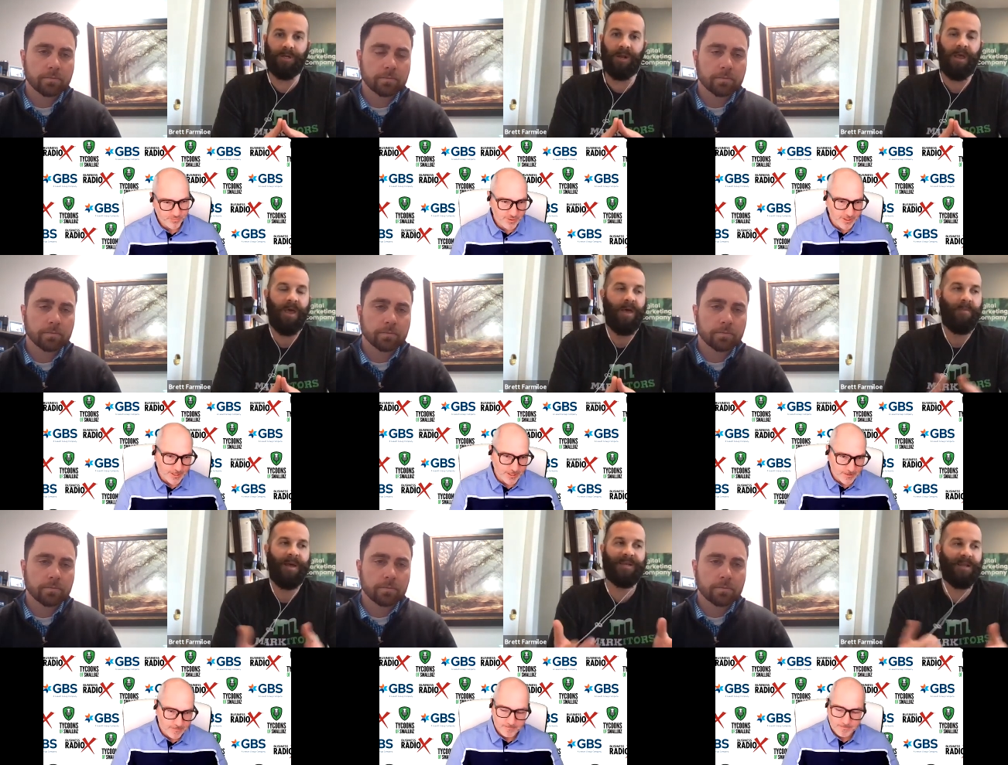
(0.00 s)
Speaker 1: And
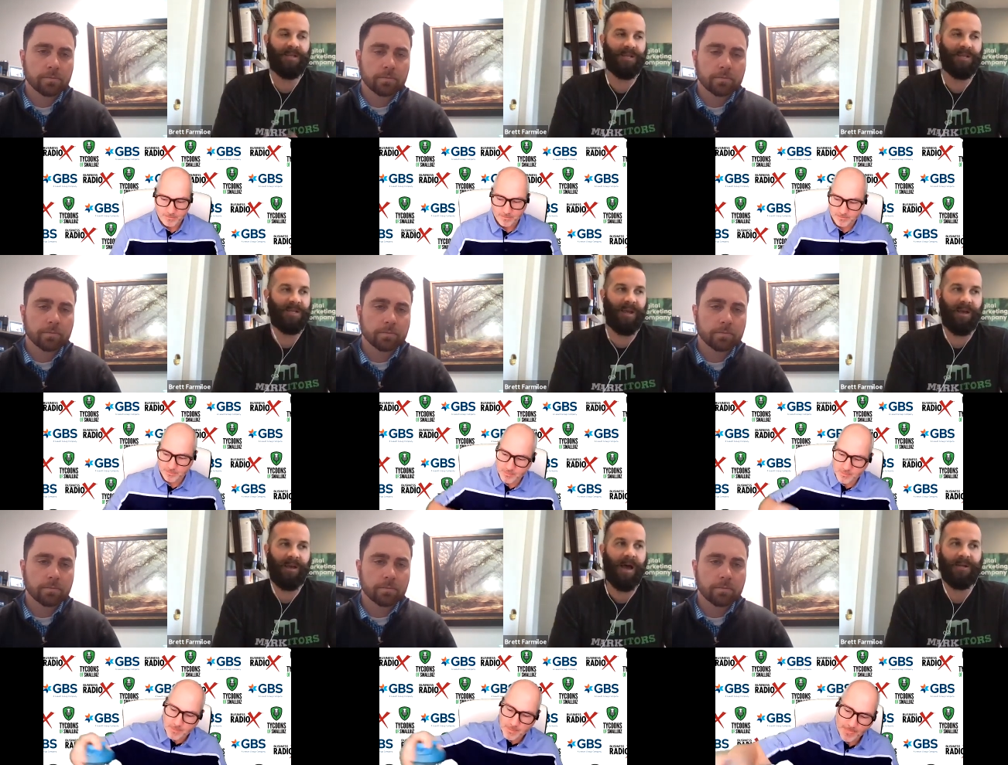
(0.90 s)
basically, it's just like
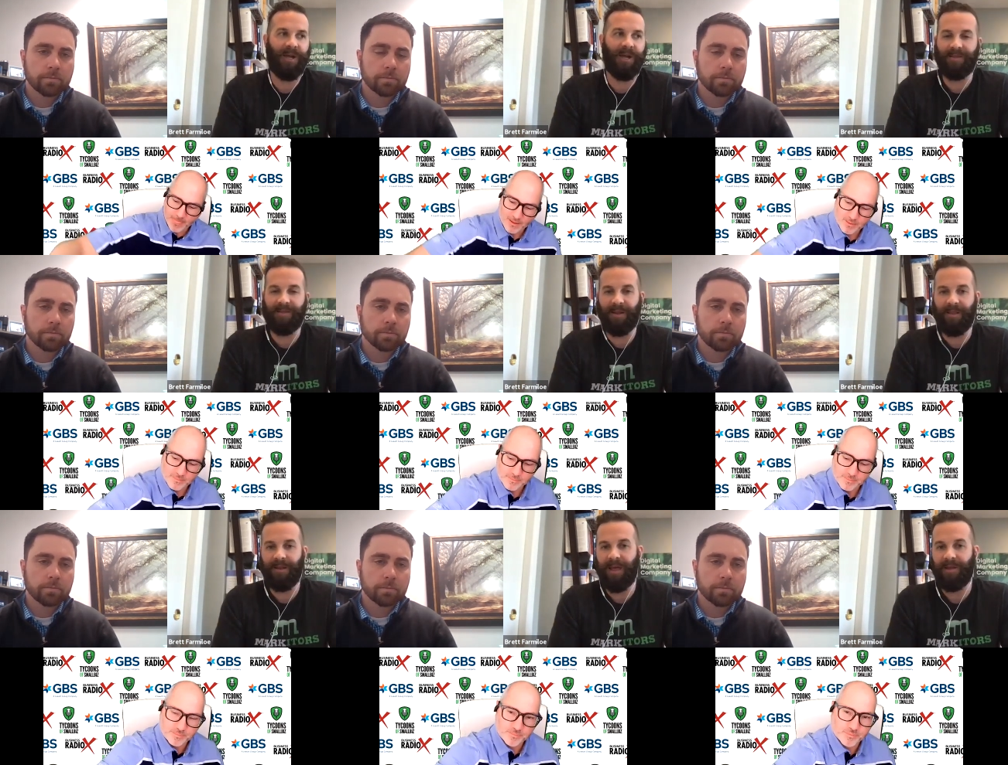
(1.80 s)
a gut check at the end
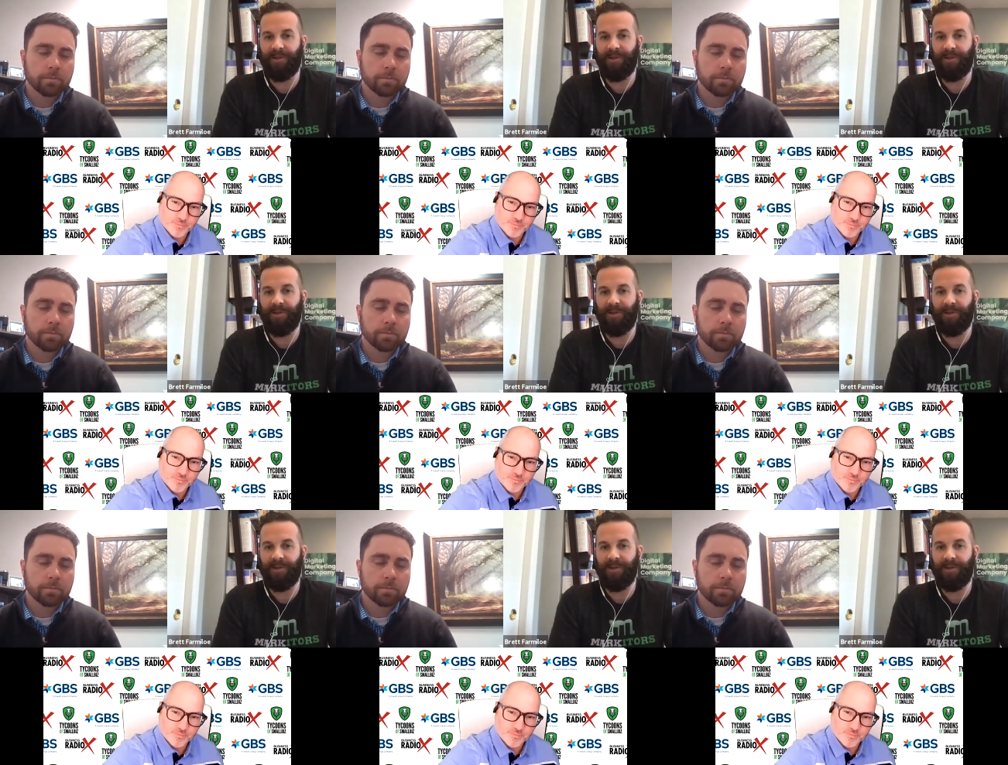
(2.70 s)
of the day.